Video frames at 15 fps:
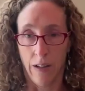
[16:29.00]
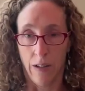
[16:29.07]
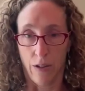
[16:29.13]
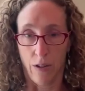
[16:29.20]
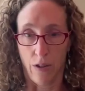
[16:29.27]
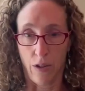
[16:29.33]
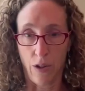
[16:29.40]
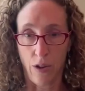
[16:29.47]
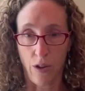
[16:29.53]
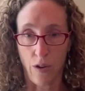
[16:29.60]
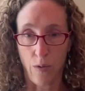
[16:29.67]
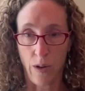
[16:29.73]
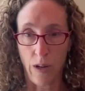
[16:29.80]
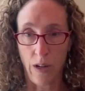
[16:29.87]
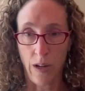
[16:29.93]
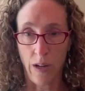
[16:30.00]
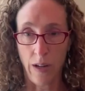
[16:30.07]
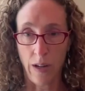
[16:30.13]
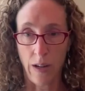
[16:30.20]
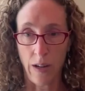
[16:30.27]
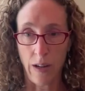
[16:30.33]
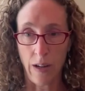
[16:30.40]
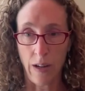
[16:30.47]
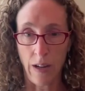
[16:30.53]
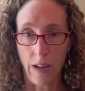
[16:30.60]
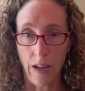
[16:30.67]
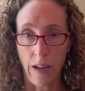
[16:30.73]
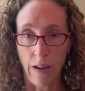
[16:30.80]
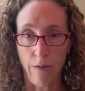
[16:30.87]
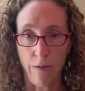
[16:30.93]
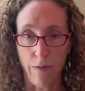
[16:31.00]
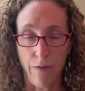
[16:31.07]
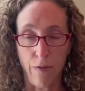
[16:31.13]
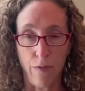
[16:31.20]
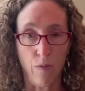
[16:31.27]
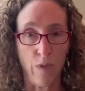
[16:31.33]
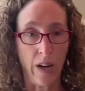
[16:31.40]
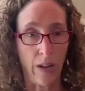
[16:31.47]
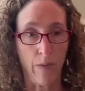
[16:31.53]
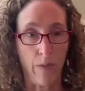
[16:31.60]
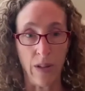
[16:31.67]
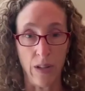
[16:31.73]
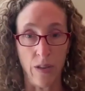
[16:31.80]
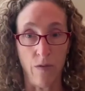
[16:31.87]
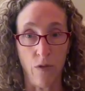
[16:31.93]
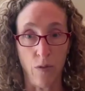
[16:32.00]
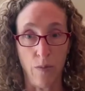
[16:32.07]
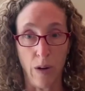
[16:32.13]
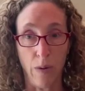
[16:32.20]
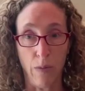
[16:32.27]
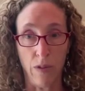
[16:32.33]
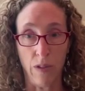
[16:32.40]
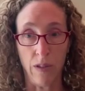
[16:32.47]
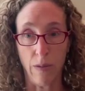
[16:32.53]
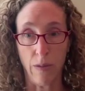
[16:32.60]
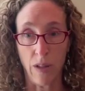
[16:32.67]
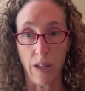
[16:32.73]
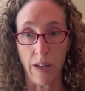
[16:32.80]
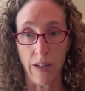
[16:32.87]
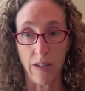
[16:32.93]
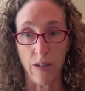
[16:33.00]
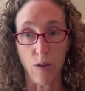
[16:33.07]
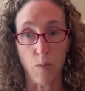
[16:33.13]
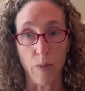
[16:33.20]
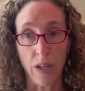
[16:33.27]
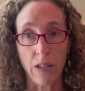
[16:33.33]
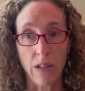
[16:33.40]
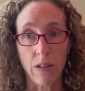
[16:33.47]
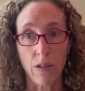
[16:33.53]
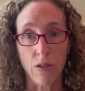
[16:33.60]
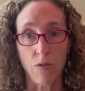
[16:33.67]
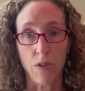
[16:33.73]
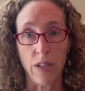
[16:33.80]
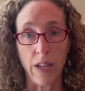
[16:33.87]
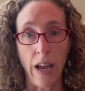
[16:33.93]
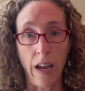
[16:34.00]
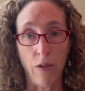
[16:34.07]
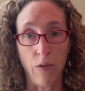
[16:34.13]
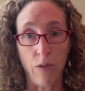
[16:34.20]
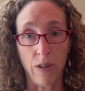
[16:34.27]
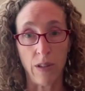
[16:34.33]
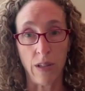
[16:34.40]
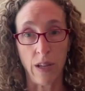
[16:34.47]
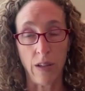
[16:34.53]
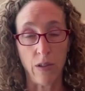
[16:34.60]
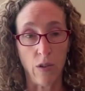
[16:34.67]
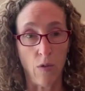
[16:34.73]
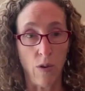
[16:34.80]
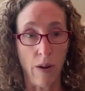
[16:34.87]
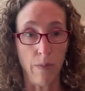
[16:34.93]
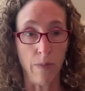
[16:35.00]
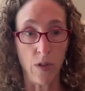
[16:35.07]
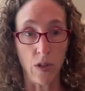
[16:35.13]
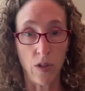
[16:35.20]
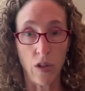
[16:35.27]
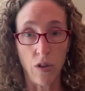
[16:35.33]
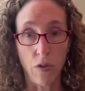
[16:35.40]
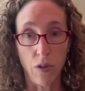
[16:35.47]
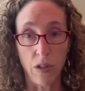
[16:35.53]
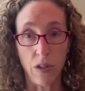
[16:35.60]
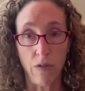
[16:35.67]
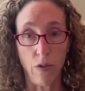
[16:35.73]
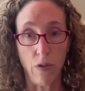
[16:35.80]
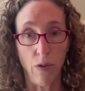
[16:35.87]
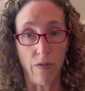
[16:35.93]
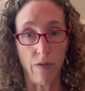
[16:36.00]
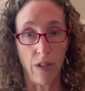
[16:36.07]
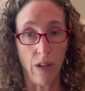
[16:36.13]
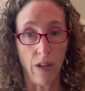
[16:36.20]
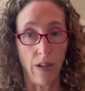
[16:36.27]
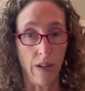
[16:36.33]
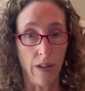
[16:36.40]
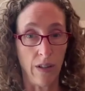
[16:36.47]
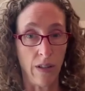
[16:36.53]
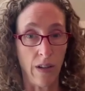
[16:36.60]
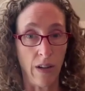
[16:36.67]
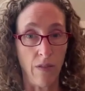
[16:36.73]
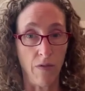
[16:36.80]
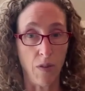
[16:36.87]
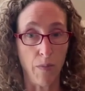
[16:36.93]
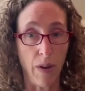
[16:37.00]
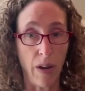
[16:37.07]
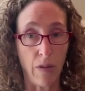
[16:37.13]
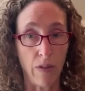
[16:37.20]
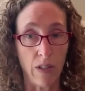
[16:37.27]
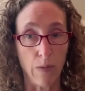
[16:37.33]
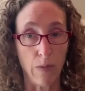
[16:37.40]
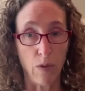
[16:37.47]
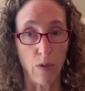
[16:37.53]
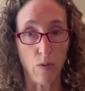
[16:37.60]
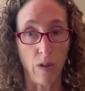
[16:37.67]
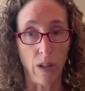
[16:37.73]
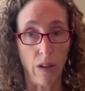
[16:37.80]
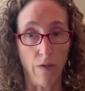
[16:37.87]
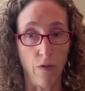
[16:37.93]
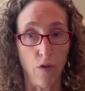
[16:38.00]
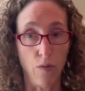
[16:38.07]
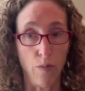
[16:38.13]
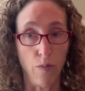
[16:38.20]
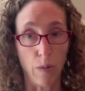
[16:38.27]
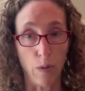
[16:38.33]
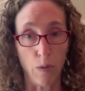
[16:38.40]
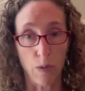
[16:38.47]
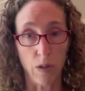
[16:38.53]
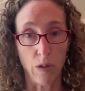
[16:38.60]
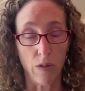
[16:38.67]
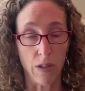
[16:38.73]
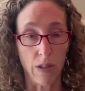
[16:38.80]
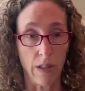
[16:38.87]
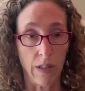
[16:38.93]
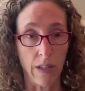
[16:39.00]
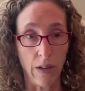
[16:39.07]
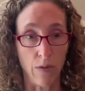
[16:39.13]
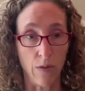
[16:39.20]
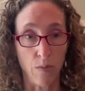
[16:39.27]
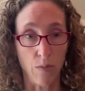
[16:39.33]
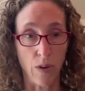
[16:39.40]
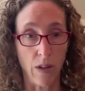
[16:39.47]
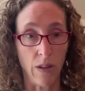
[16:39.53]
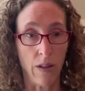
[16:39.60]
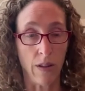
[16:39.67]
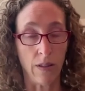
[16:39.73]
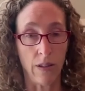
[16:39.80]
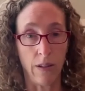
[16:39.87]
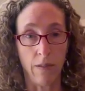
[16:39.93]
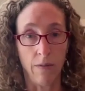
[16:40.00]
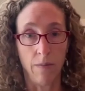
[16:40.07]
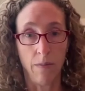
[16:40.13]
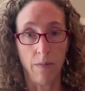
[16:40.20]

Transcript: So I have recommended the FoodMarble to some clients, and their biggest concern is accuracy. So I'm just curious if you have done a study of comparisons between the FoodMarble results and standard breath testing.